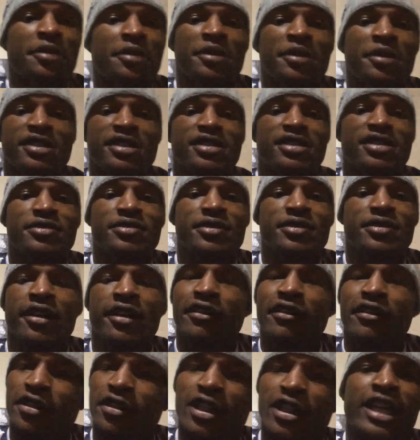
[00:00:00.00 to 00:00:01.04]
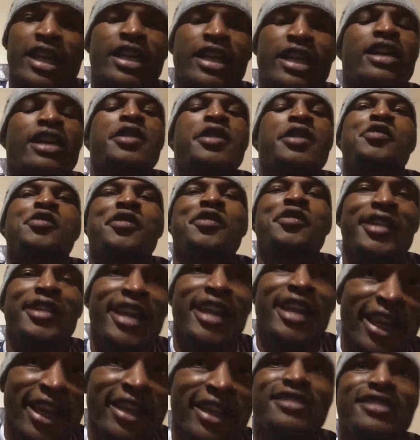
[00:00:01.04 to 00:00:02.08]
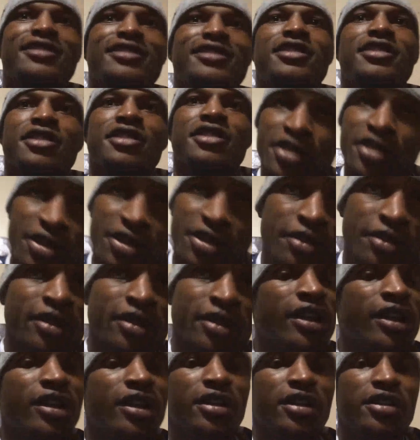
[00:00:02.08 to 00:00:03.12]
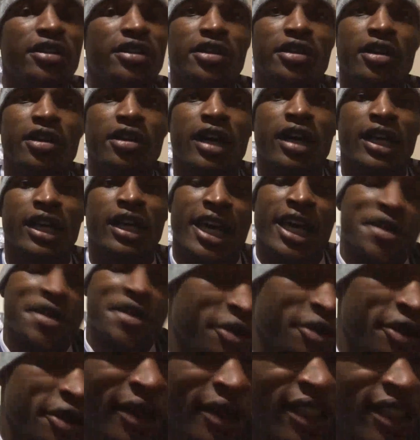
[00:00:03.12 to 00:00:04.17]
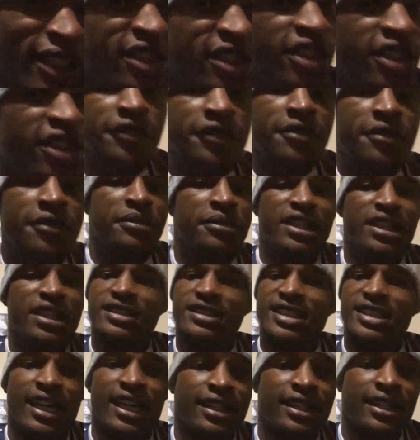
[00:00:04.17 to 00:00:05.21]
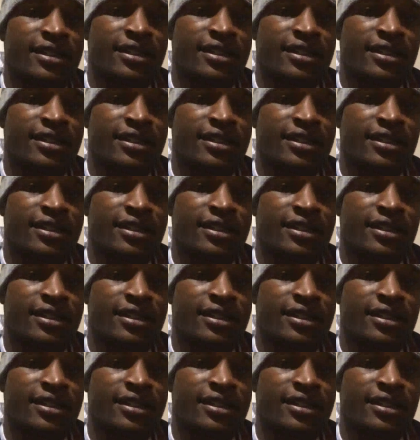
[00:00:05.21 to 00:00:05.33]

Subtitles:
game. This is what I feel like I am created to do. You know, I like putting myself in big